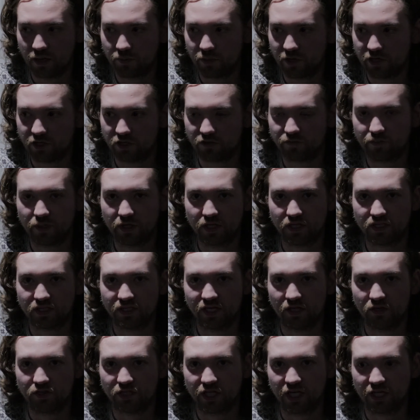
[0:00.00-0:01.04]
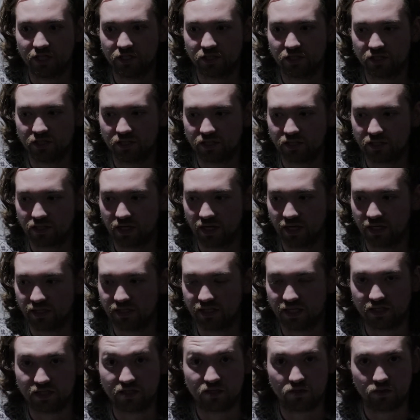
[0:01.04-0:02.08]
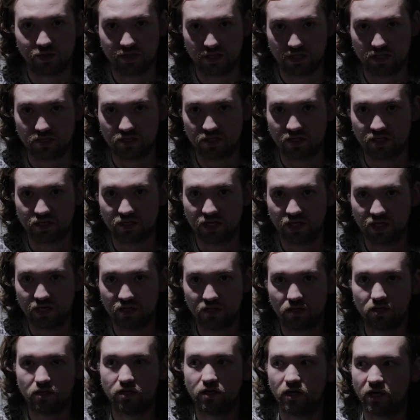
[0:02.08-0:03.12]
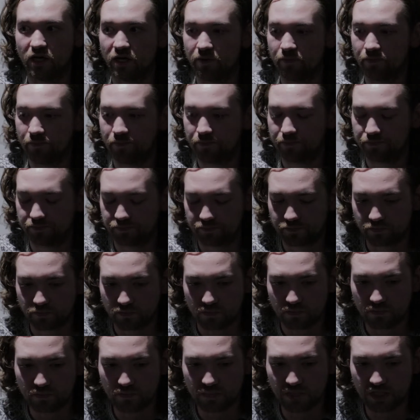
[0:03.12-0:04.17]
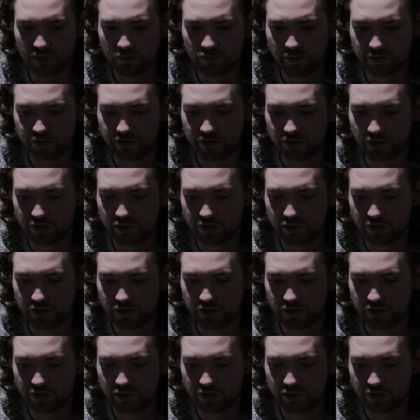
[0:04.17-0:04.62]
bunch of personnel changes since 2013. Most